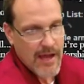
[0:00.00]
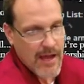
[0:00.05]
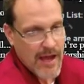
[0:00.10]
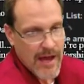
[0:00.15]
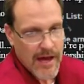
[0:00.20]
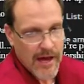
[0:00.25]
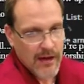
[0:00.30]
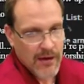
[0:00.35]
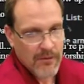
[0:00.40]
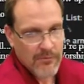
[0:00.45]

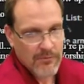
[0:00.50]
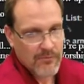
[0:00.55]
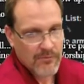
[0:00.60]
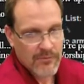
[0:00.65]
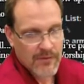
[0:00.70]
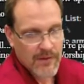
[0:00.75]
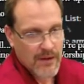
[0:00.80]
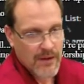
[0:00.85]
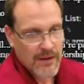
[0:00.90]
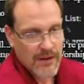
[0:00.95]
Um,
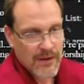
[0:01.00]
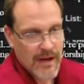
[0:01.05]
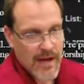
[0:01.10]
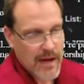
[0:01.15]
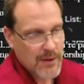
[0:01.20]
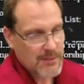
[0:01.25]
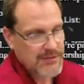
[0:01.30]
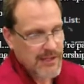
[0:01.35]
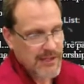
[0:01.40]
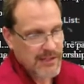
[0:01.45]

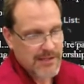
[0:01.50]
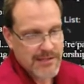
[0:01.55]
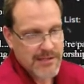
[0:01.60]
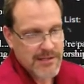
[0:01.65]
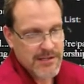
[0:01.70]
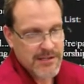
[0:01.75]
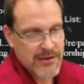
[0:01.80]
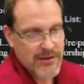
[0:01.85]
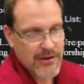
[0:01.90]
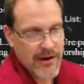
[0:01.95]
I was like,
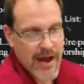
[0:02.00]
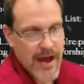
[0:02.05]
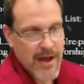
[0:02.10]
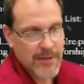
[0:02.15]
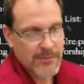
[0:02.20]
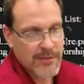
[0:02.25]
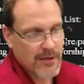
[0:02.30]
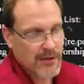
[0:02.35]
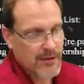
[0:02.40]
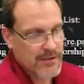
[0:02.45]
this is
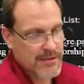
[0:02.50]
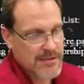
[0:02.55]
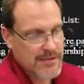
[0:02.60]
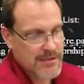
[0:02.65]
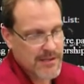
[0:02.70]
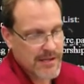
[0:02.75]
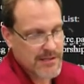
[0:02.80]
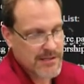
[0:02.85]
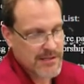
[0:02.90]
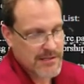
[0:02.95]
crap. You know,
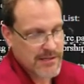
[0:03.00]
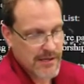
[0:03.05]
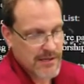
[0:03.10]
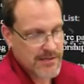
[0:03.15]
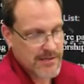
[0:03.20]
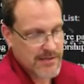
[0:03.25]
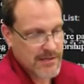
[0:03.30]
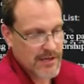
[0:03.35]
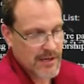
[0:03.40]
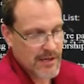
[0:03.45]
it's it's
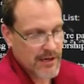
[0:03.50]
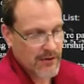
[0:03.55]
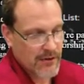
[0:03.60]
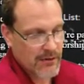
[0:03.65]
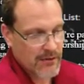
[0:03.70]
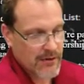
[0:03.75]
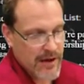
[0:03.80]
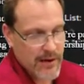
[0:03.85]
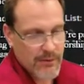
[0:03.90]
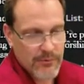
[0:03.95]
it's you
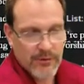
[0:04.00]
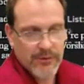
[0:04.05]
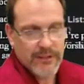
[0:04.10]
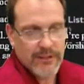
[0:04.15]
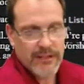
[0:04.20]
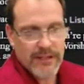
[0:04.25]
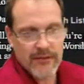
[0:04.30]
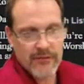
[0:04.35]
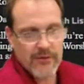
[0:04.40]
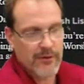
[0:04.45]
know, I
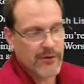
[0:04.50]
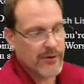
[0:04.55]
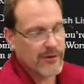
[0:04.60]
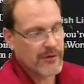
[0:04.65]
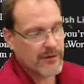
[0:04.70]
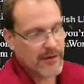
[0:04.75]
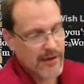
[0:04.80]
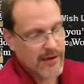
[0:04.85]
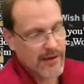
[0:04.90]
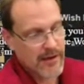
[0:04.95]
really
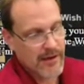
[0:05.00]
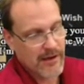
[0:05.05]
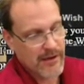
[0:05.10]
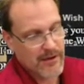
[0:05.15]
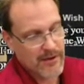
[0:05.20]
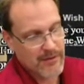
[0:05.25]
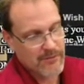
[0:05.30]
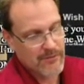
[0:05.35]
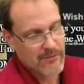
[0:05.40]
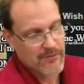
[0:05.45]
never.
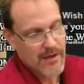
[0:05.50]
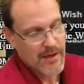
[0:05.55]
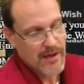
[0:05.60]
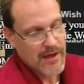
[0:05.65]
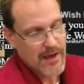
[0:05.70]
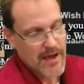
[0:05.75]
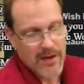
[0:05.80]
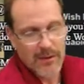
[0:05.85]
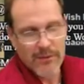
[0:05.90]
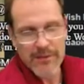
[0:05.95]
Um,
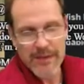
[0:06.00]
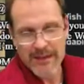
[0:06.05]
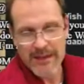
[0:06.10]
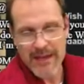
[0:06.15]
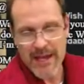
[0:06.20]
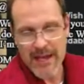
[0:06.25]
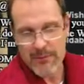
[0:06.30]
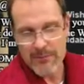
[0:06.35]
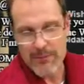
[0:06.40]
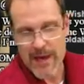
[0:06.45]
I don't think
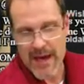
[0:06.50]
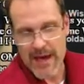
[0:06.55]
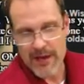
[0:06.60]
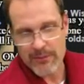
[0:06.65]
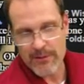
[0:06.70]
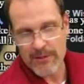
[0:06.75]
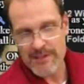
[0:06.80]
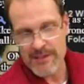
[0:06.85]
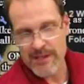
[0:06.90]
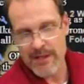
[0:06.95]
they had
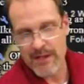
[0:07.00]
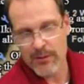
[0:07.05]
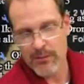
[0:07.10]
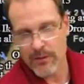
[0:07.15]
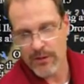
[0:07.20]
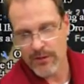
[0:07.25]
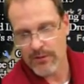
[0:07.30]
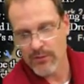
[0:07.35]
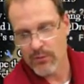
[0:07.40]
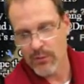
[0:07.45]
batteries in it
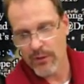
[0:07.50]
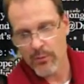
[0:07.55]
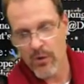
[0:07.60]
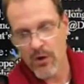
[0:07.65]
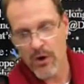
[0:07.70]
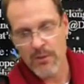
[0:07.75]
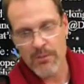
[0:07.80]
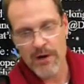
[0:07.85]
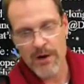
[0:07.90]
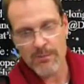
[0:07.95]
when when
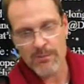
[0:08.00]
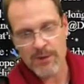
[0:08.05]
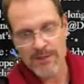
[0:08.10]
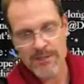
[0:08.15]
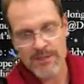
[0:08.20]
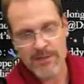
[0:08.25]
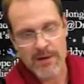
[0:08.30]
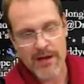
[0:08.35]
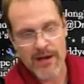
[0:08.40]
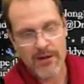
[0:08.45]
Walmart
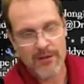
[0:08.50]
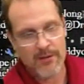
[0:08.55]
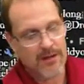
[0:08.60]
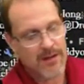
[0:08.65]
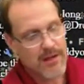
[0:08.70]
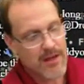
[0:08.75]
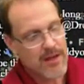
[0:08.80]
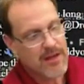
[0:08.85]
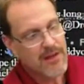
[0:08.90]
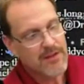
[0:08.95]
puts them out.
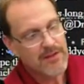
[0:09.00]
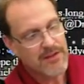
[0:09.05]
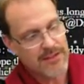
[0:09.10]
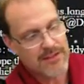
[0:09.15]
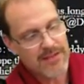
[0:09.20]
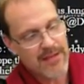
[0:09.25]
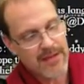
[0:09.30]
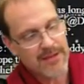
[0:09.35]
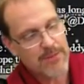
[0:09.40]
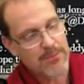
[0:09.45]
They
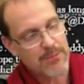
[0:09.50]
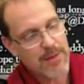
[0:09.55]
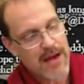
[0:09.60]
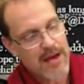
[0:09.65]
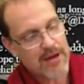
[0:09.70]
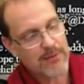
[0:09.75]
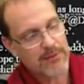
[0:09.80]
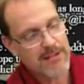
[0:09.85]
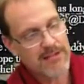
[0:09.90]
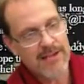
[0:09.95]
take the
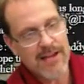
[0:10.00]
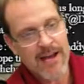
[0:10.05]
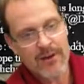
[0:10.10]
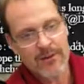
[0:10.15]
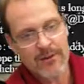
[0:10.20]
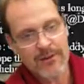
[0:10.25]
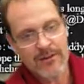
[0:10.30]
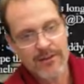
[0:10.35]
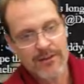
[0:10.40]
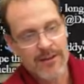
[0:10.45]
batteries
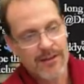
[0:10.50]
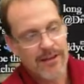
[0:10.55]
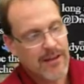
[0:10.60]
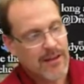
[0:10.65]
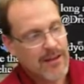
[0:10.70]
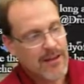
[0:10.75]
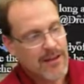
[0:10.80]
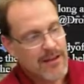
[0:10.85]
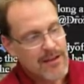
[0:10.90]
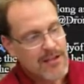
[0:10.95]
out,
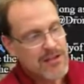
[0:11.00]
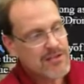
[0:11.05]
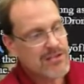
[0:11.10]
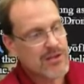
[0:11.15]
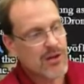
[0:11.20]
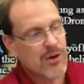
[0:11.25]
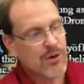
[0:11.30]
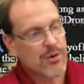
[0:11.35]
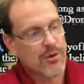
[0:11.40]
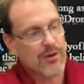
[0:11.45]

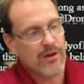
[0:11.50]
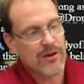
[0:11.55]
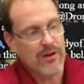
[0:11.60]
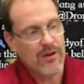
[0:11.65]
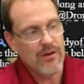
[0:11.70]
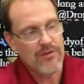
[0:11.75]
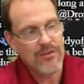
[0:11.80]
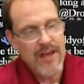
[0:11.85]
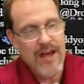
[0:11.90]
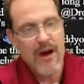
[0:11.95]
so
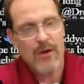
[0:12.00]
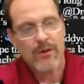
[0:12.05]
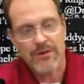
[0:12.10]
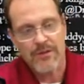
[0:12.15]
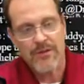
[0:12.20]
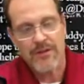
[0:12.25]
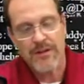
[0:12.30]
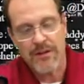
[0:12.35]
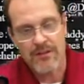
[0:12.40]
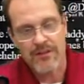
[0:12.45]
now
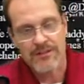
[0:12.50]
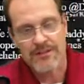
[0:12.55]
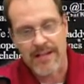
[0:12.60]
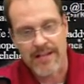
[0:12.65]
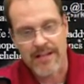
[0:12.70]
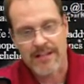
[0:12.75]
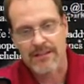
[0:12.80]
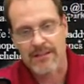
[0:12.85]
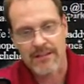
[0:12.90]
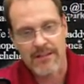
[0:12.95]
it feels
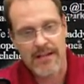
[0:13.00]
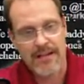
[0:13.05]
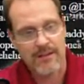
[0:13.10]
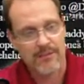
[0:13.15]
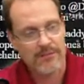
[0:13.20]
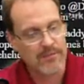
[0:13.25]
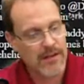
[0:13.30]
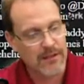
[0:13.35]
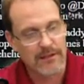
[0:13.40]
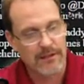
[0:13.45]
like it's a light
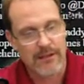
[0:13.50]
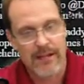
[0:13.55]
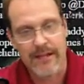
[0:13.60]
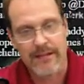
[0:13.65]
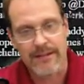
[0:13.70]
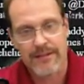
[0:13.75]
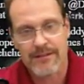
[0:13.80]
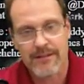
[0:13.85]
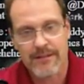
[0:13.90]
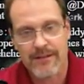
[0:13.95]
a
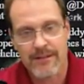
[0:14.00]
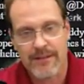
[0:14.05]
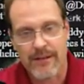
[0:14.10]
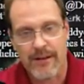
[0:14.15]
light.